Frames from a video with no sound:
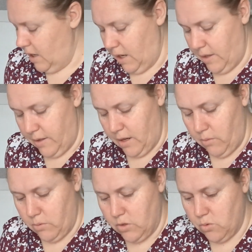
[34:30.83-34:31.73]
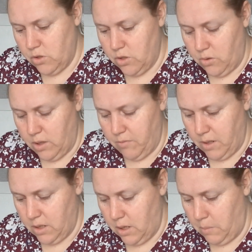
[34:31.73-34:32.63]
And then I was also
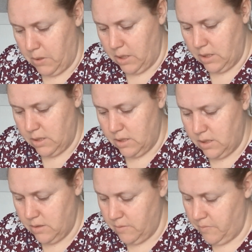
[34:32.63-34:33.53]
given a piece